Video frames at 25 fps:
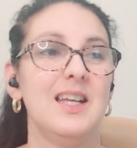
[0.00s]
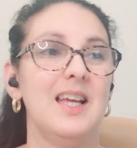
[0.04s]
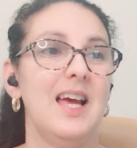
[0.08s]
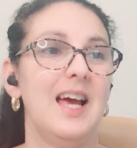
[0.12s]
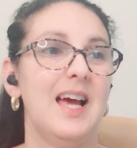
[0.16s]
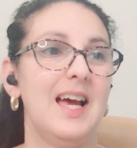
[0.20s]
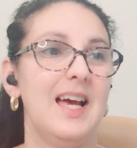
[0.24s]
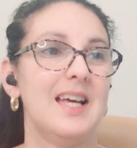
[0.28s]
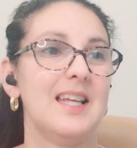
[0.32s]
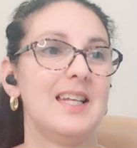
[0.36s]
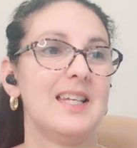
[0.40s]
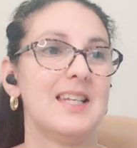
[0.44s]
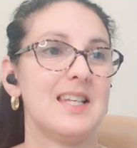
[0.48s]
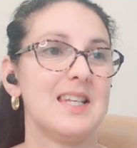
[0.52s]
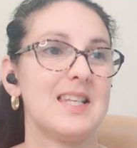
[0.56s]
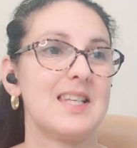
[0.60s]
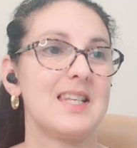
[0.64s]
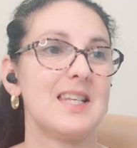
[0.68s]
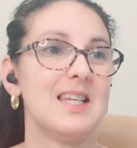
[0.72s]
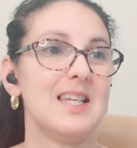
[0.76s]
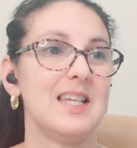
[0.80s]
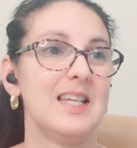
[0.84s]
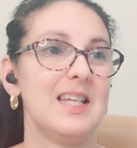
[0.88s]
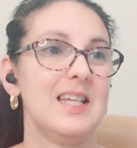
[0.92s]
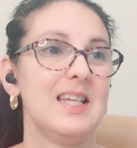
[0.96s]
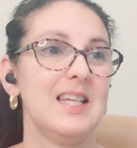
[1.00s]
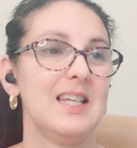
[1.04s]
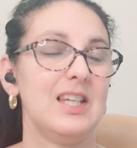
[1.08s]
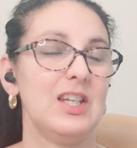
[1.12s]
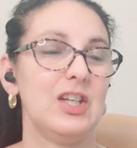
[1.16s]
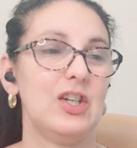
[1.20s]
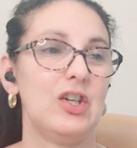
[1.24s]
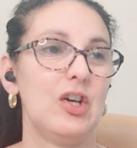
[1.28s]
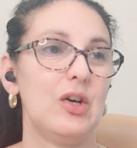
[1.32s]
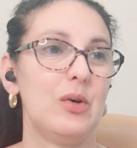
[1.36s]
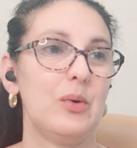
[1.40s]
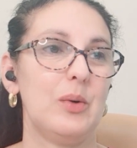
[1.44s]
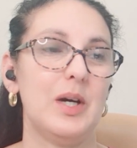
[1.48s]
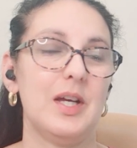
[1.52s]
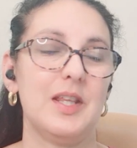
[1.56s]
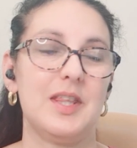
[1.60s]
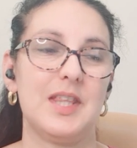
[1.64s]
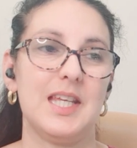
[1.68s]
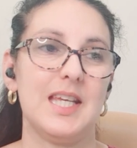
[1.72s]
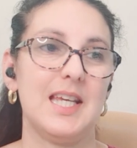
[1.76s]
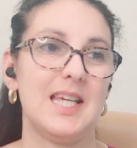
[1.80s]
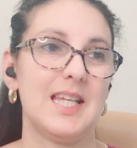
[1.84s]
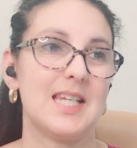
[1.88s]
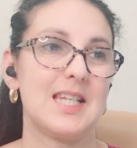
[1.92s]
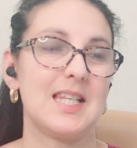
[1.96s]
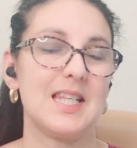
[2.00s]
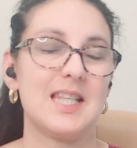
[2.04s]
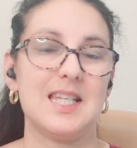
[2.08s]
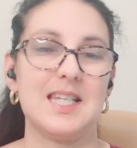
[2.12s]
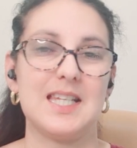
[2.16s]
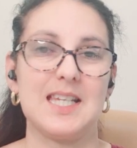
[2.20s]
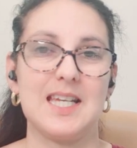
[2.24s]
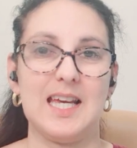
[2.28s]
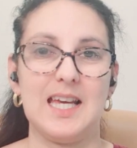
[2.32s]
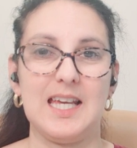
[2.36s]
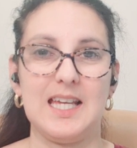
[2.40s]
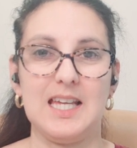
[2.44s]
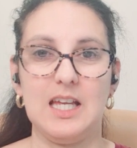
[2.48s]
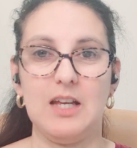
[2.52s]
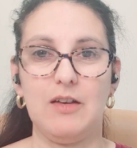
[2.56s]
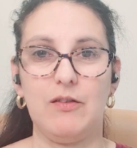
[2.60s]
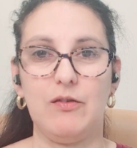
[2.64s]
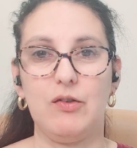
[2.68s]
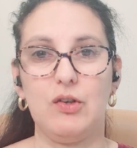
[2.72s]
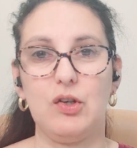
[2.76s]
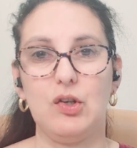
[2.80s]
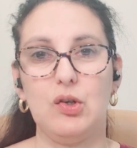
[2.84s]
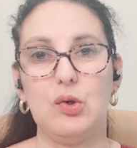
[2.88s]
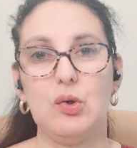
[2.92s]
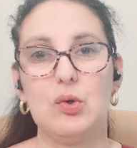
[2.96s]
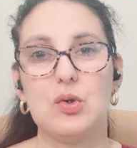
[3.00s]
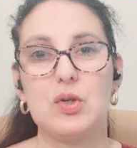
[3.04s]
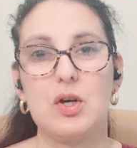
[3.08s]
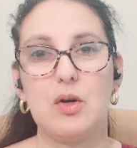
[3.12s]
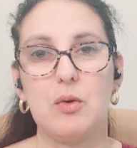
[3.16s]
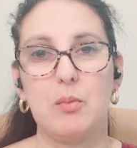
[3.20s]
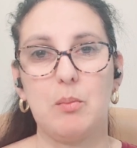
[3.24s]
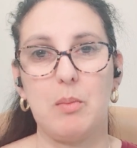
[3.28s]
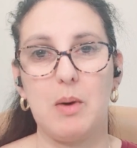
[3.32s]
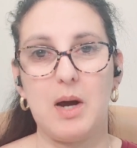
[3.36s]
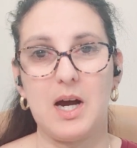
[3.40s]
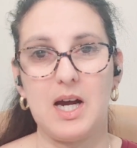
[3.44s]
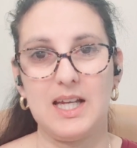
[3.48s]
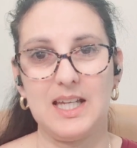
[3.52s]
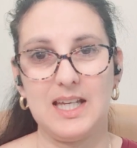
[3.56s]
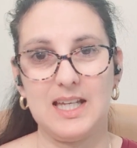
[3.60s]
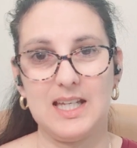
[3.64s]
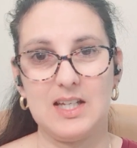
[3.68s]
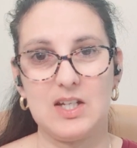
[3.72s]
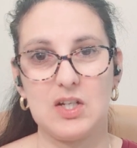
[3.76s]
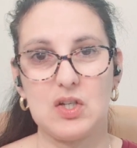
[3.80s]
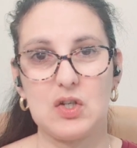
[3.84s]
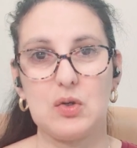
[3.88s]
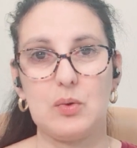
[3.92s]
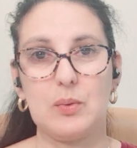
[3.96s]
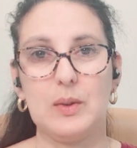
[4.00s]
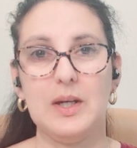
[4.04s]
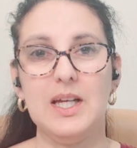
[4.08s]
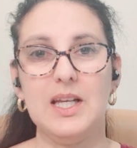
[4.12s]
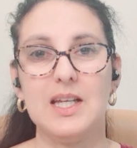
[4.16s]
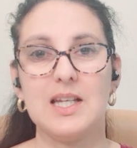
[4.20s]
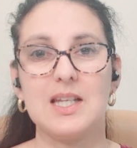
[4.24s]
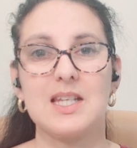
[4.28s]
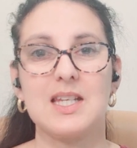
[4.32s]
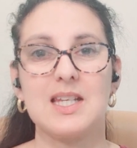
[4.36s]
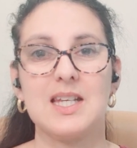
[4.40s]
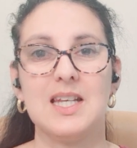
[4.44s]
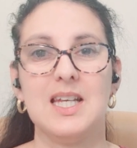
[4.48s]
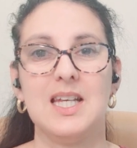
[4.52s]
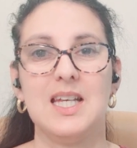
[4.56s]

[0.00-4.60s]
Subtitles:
And you know, at the end of the day, if you don't buy into it,